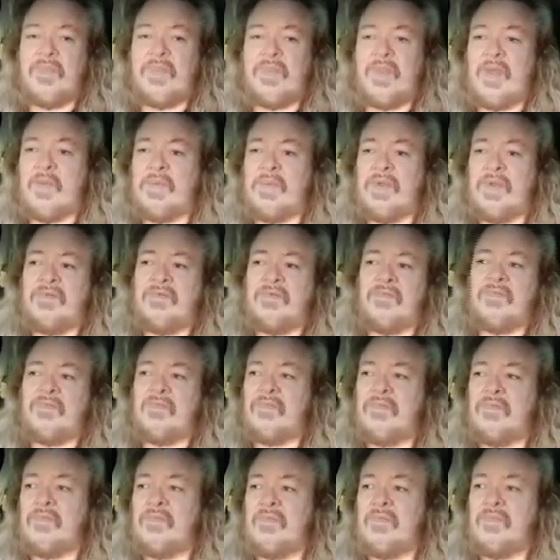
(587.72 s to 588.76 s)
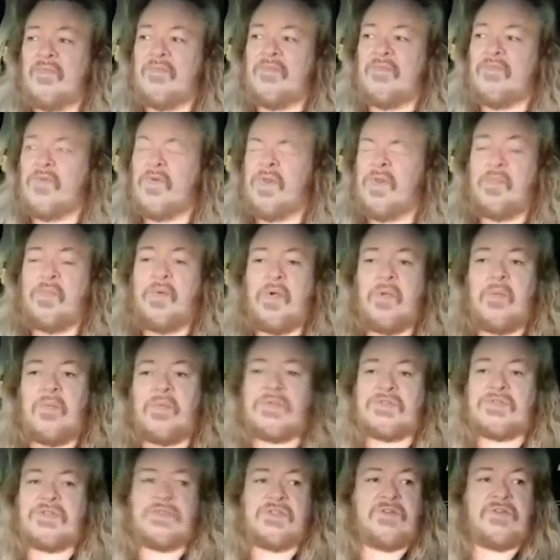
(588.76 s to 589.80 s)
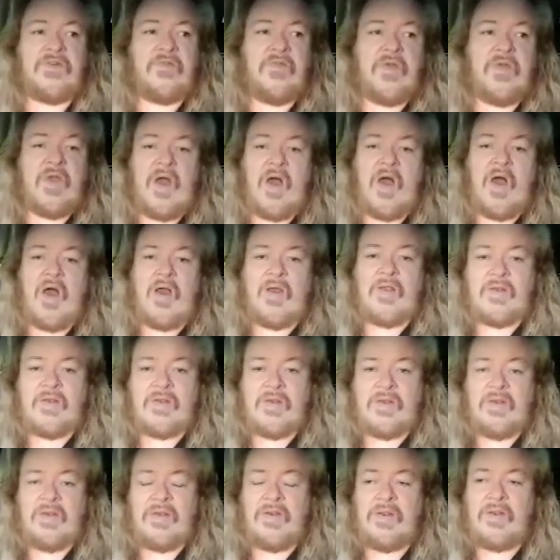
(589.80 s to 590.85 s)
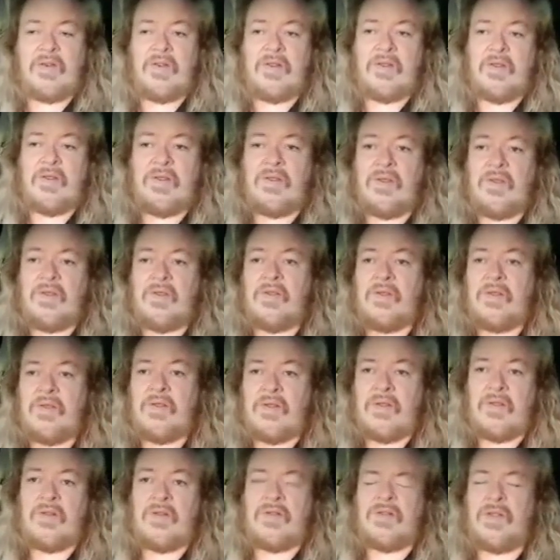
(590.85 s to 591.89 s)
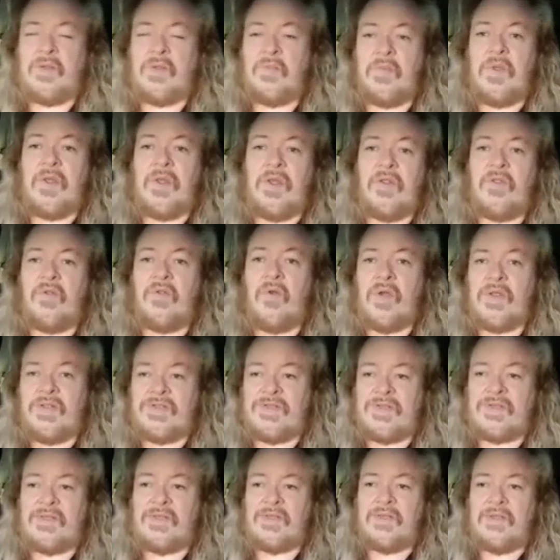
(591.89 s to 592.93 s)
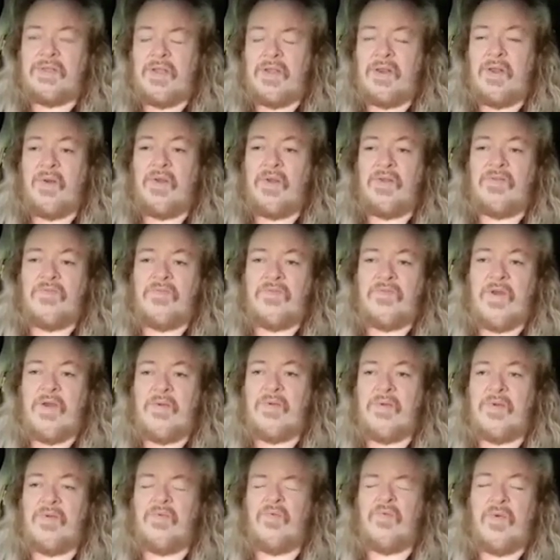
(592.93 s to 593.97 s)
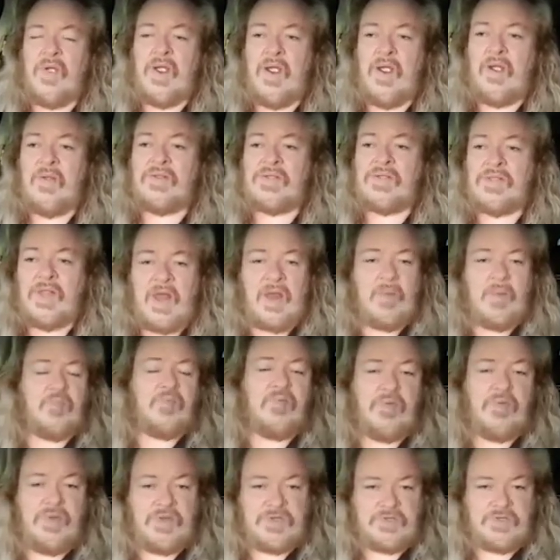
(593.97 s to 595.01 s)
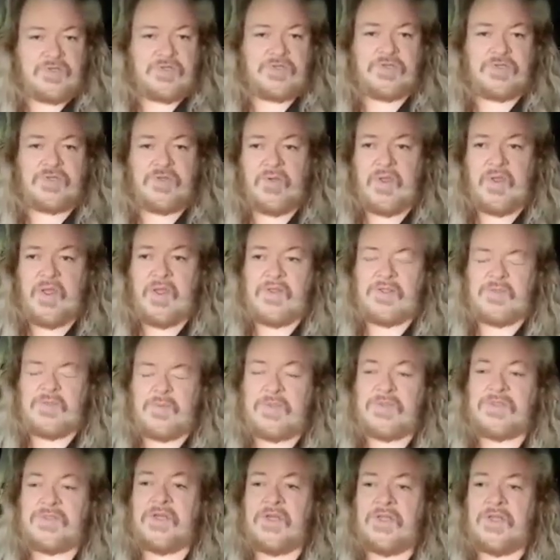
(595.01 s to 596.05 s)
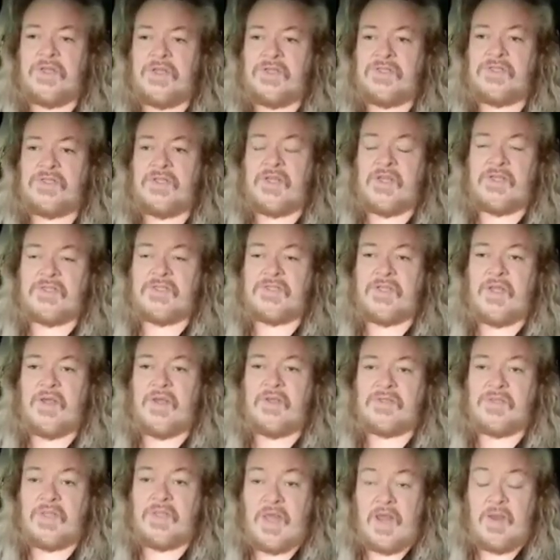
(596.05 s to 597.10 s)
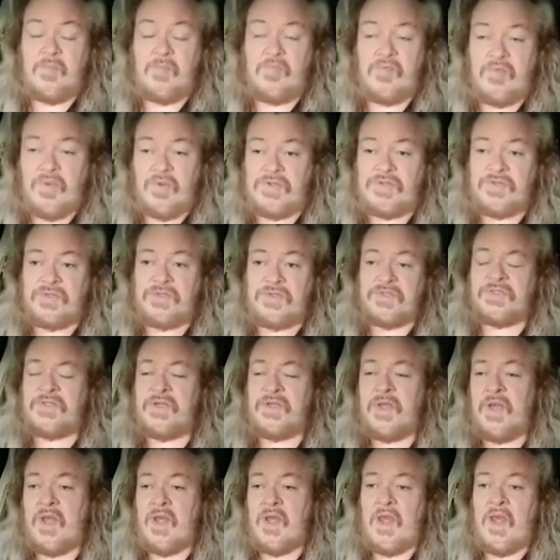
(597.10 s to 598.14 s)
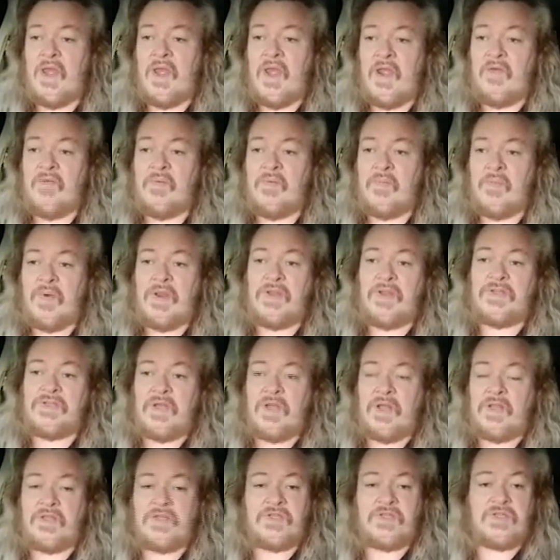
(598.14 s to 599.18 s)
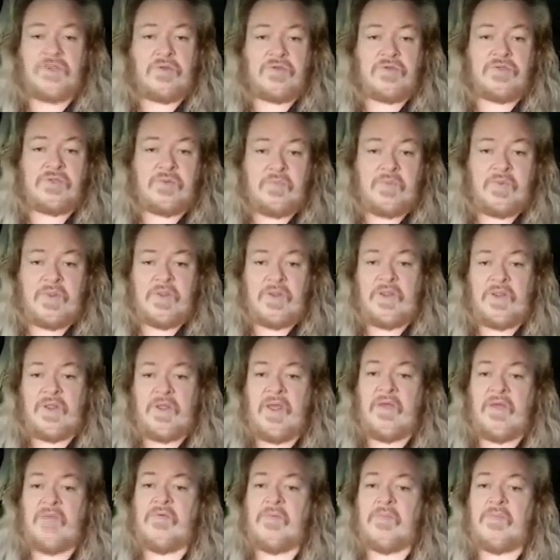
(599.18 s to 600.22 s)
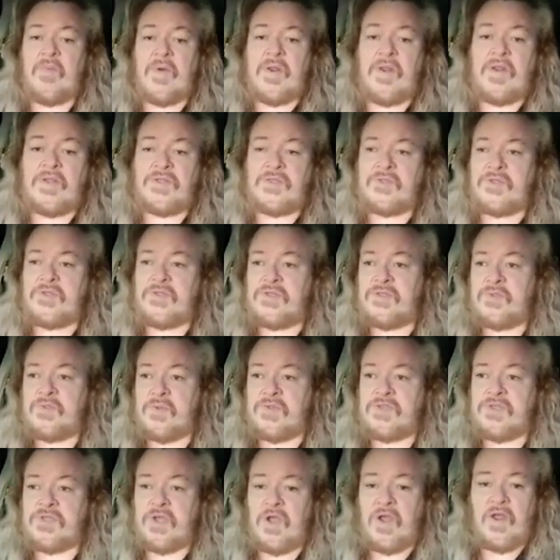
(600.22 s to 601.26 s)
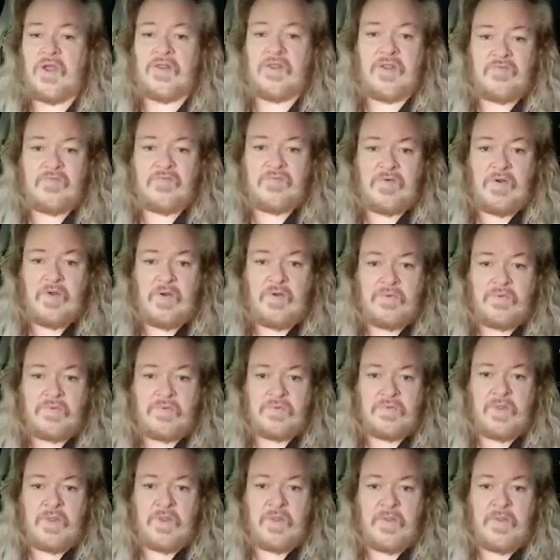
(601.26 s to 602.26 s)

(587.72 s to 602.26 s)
I mean, for the purposes of God, to be anointed, you know, it's very rare. There's a lot of preachers, okay, especially these days now. There's a lot of preachers. Everybody's on the social media, everybody's switching on their phone.